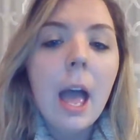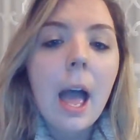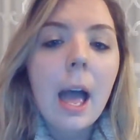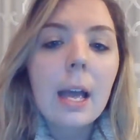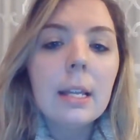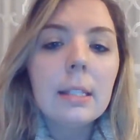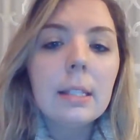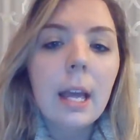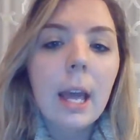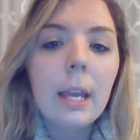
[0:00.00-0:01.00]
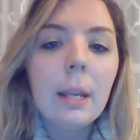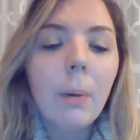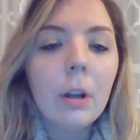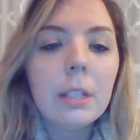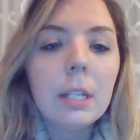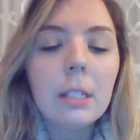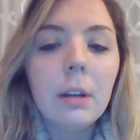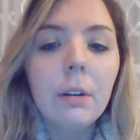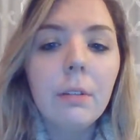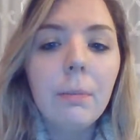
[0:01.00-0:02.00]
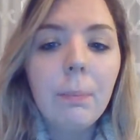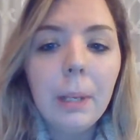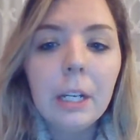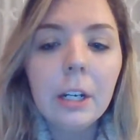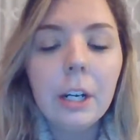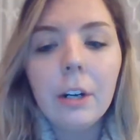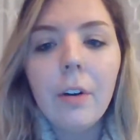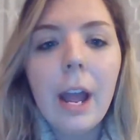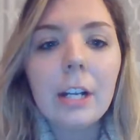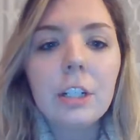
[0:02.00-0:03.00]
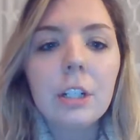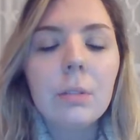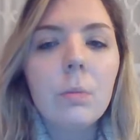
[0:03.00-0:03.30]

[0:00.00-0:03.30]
as a process of peer interaction,